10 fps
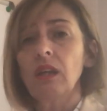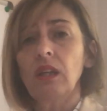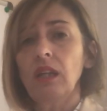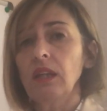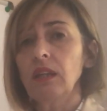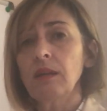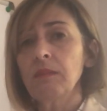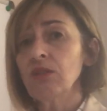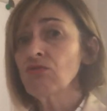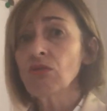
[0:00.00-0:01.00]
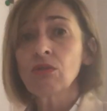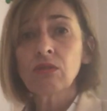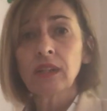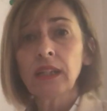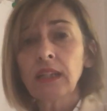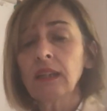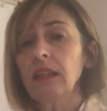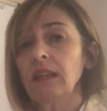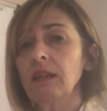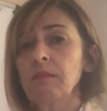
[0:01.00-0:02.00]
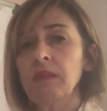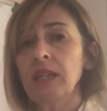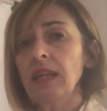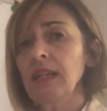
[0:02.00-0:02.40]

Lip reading: It can be drawing, it can be